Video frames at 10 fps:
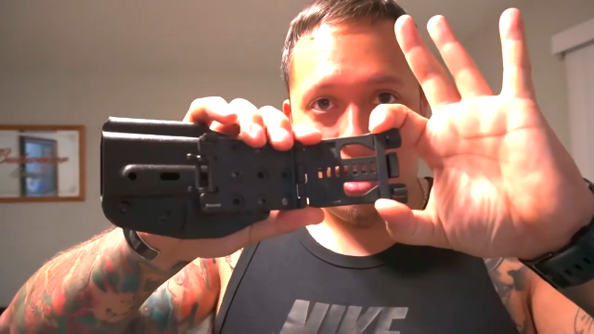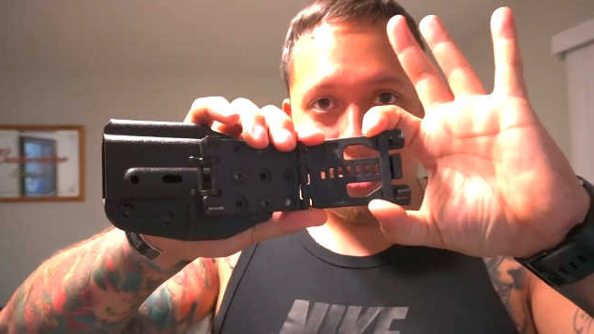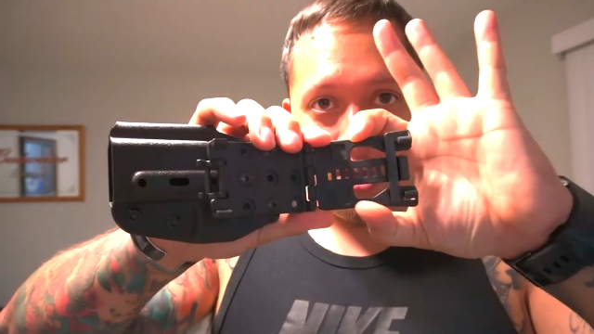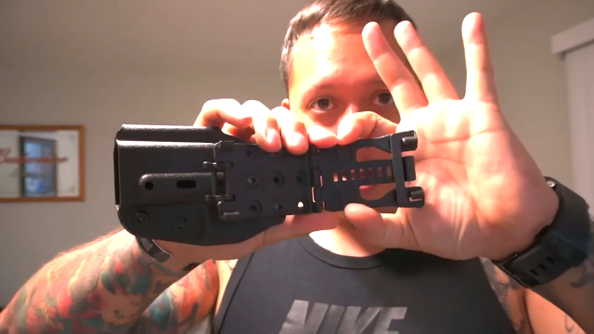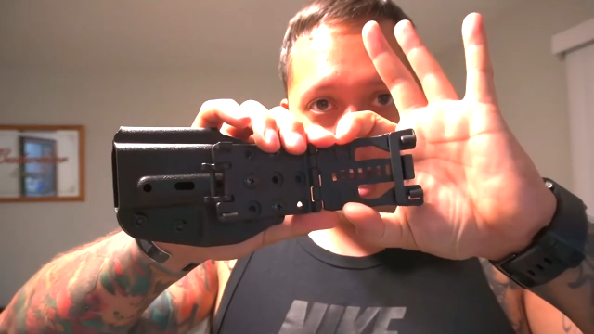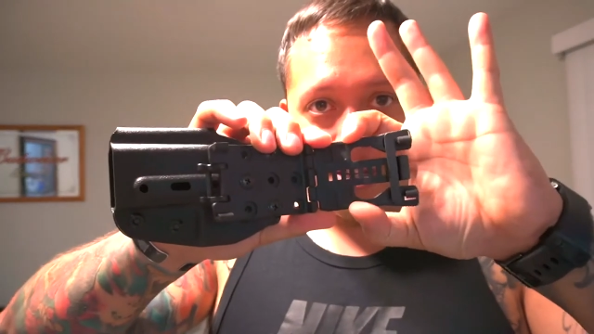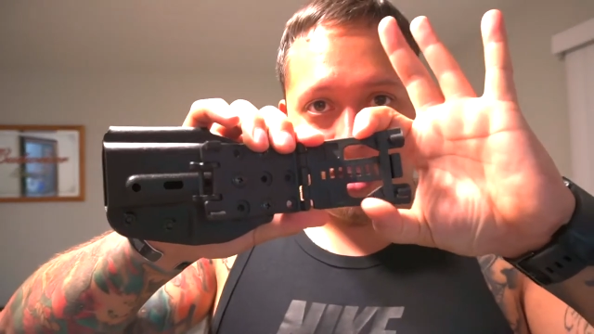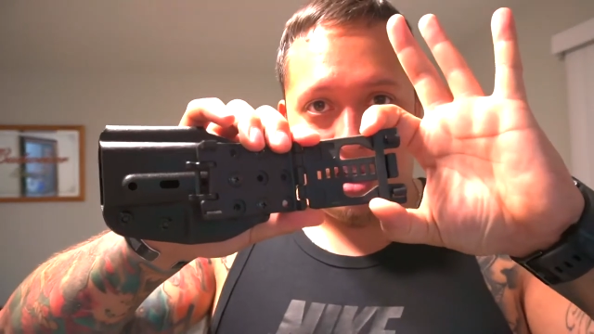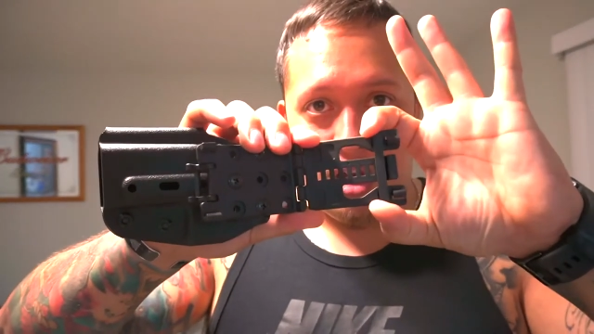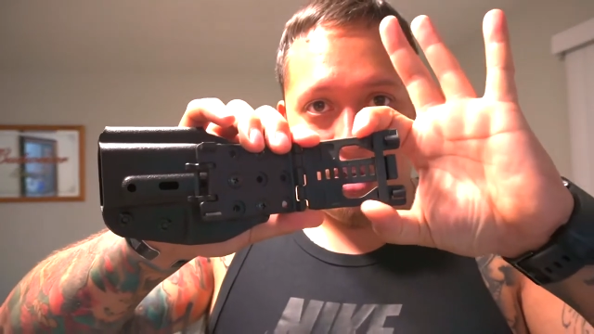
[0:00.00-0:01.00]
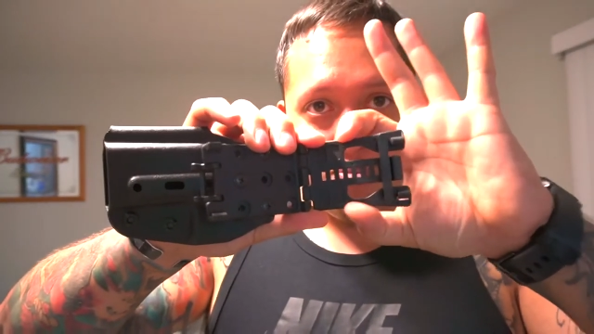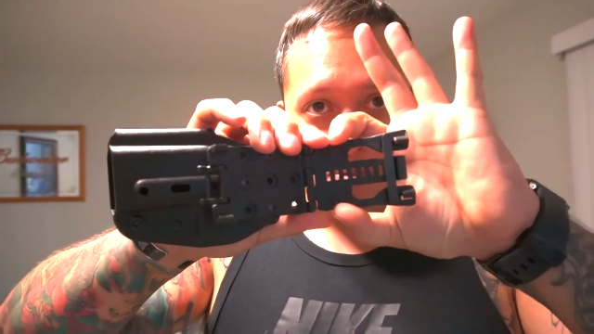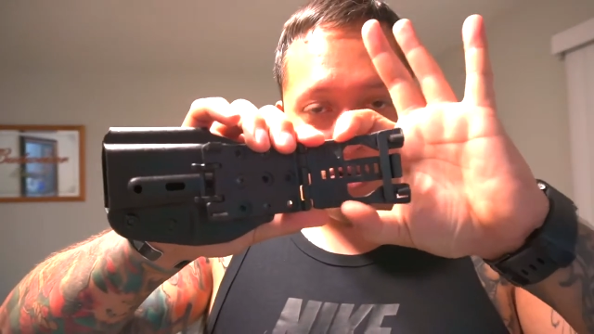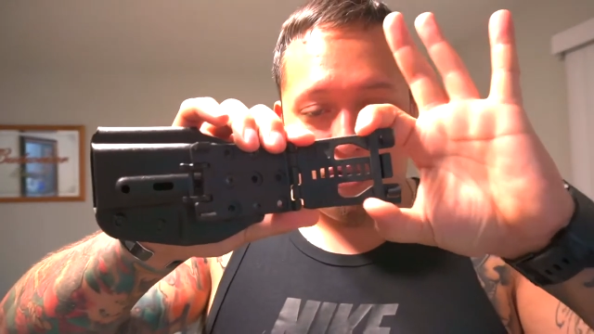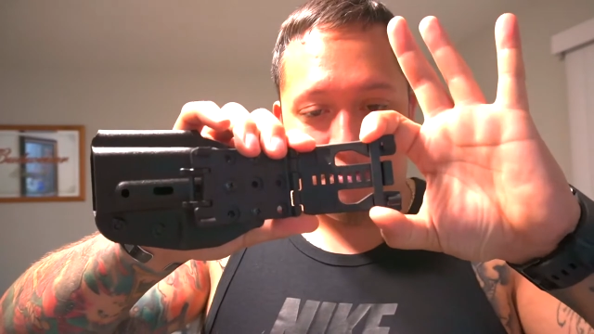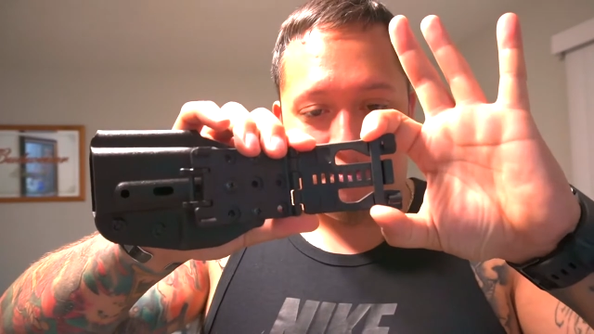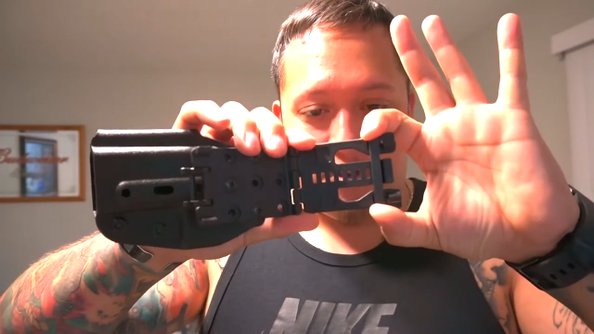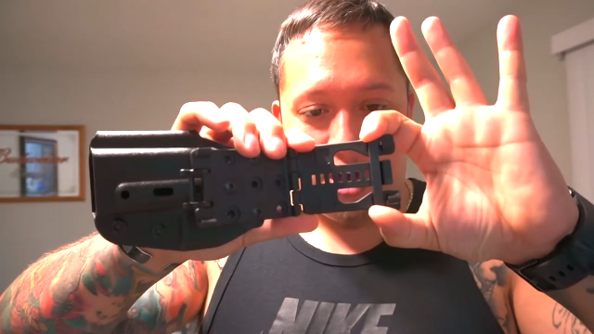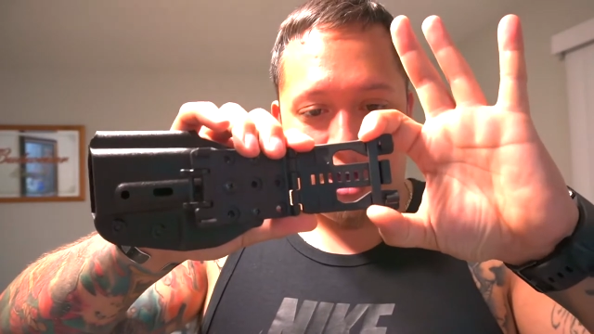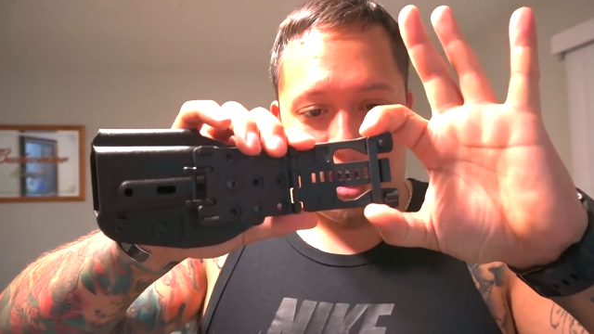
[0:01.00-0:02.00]
that you could actually move
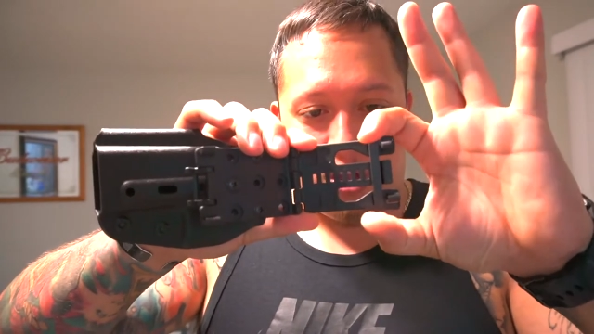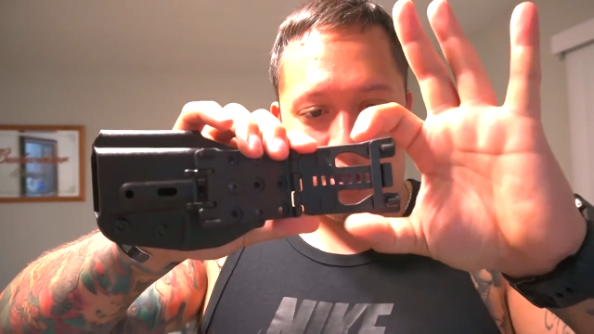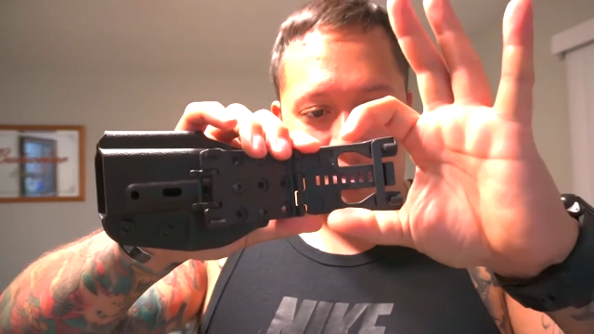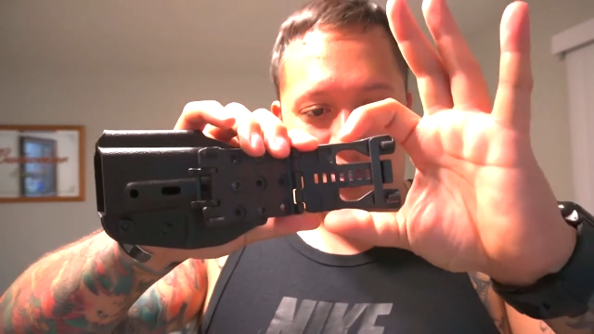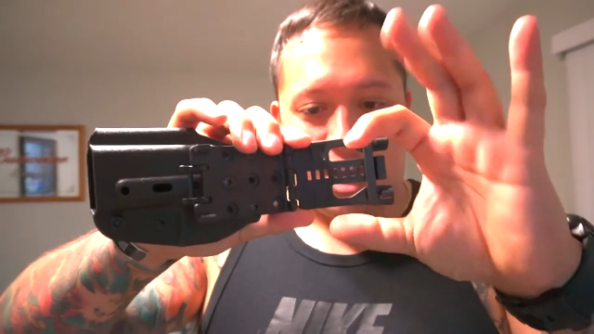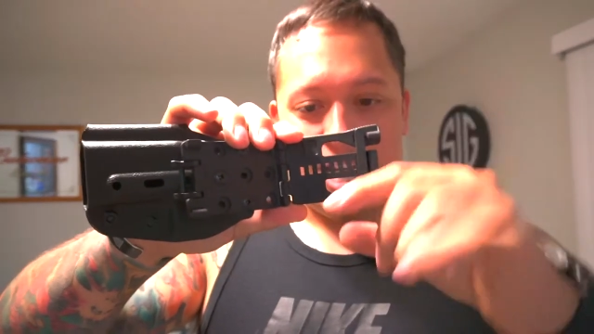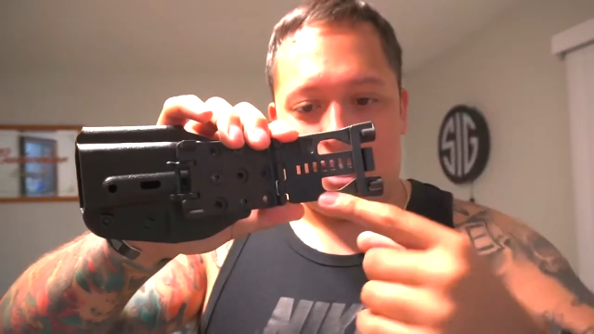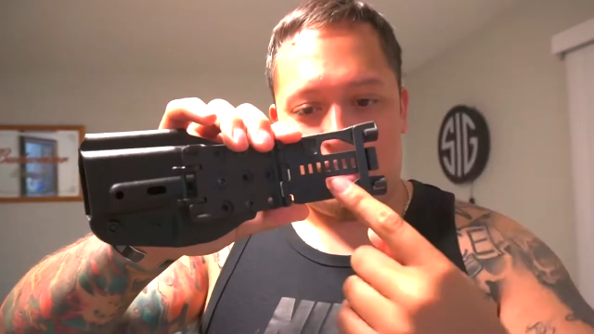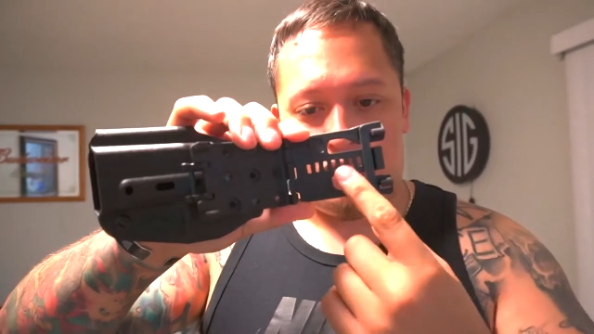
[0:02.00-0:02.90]
alongside